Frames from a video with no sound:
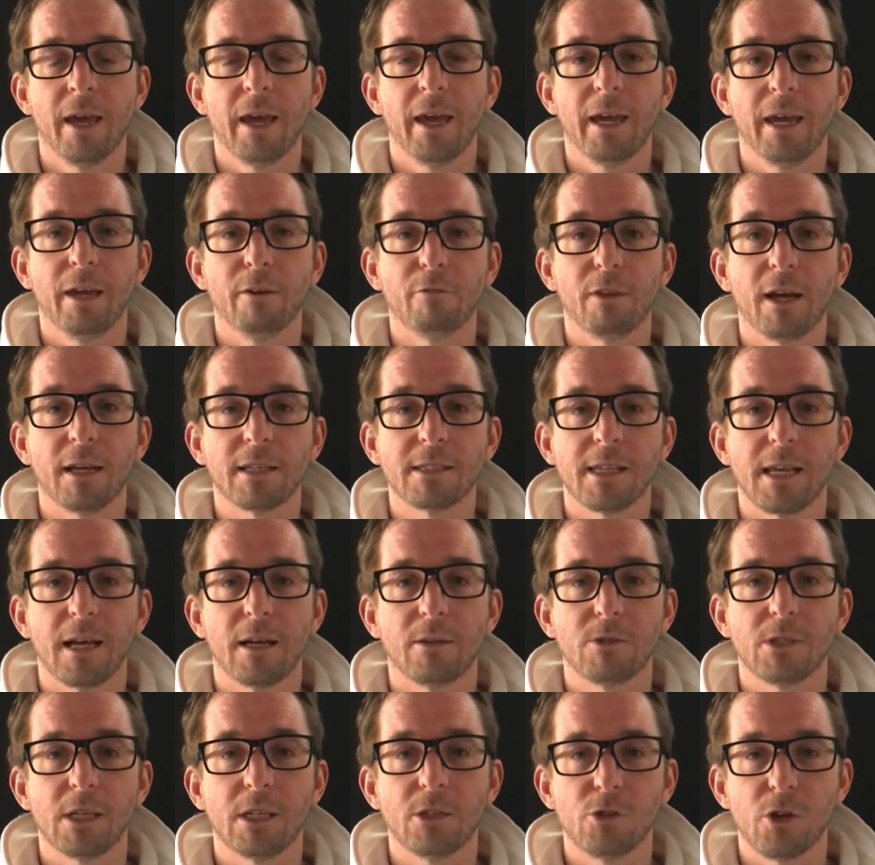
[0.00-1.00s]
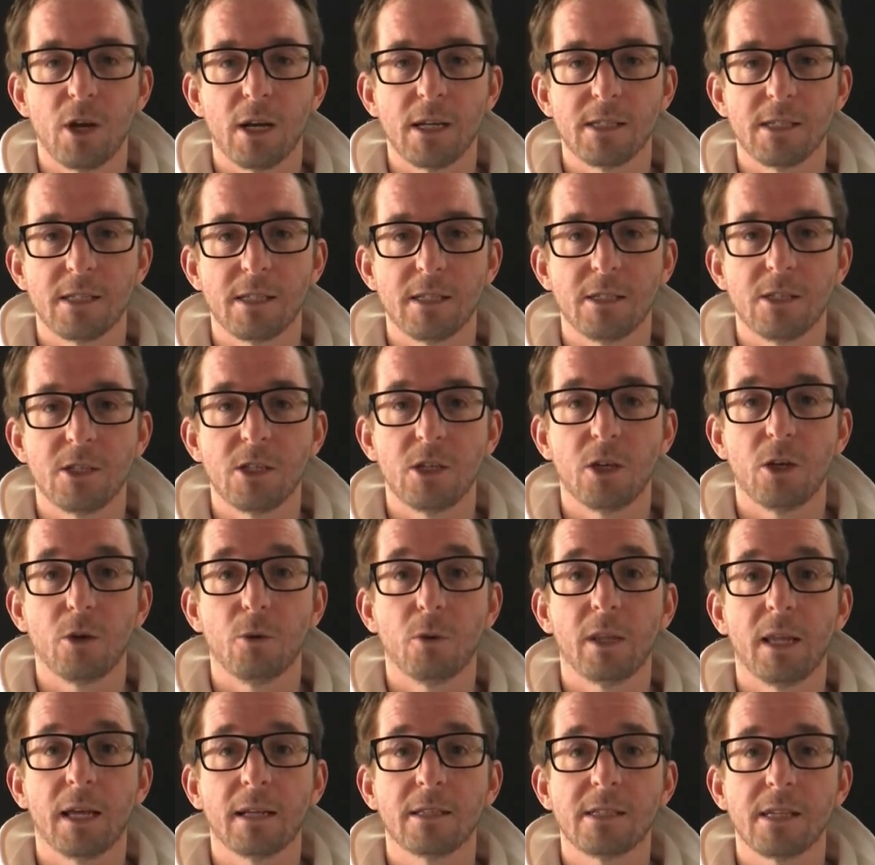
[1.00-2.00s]
If that sounds interesting to you
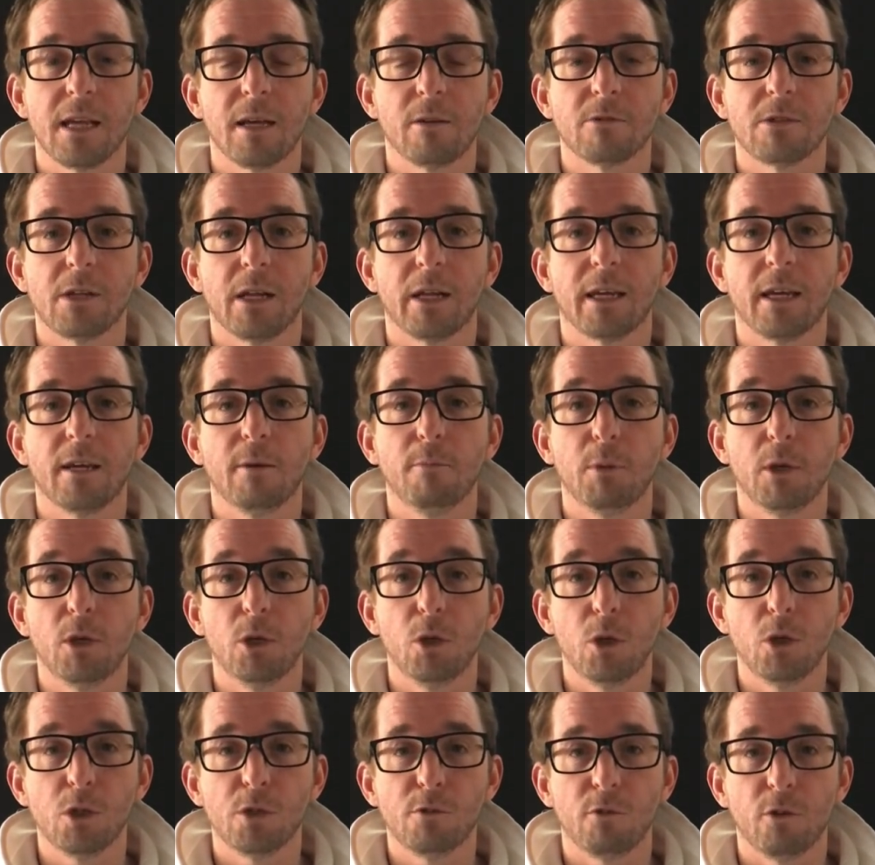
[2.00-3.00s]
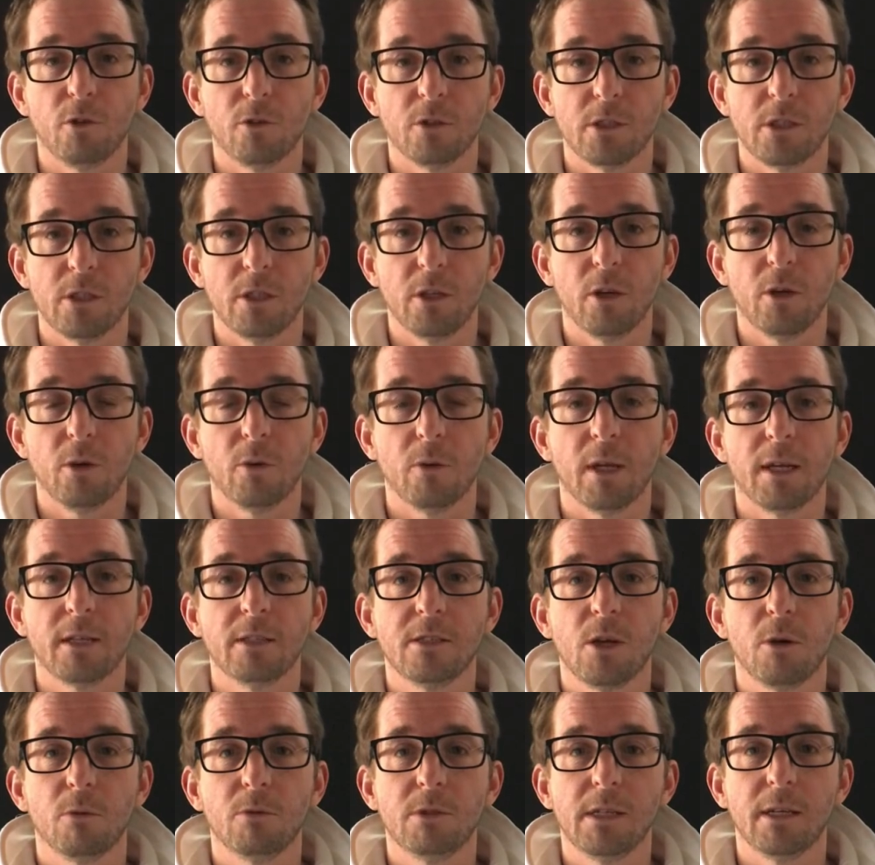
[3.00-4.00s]
and that sounds like it'd be useful to you, then
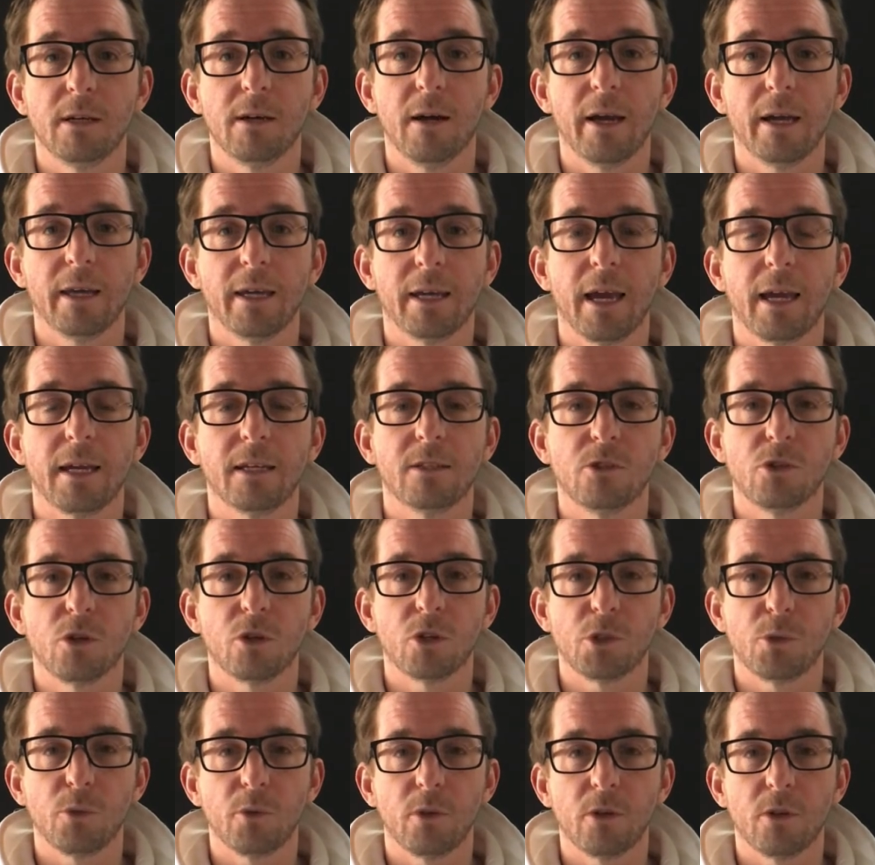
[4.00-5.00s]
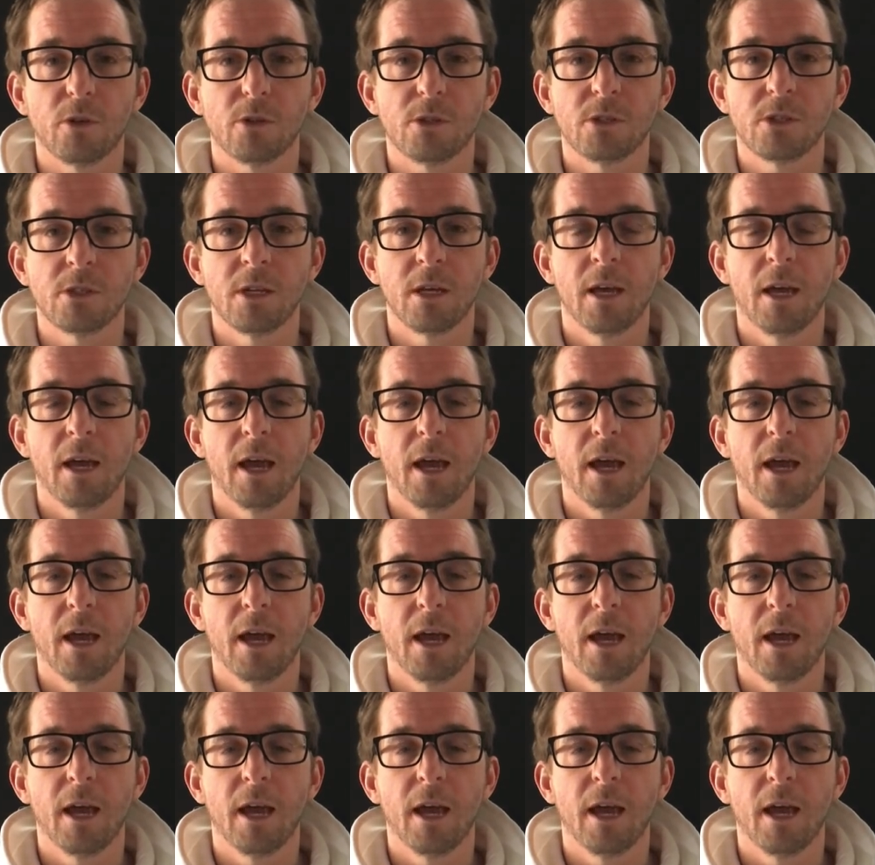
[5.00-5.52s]
don't delay, get in touch with us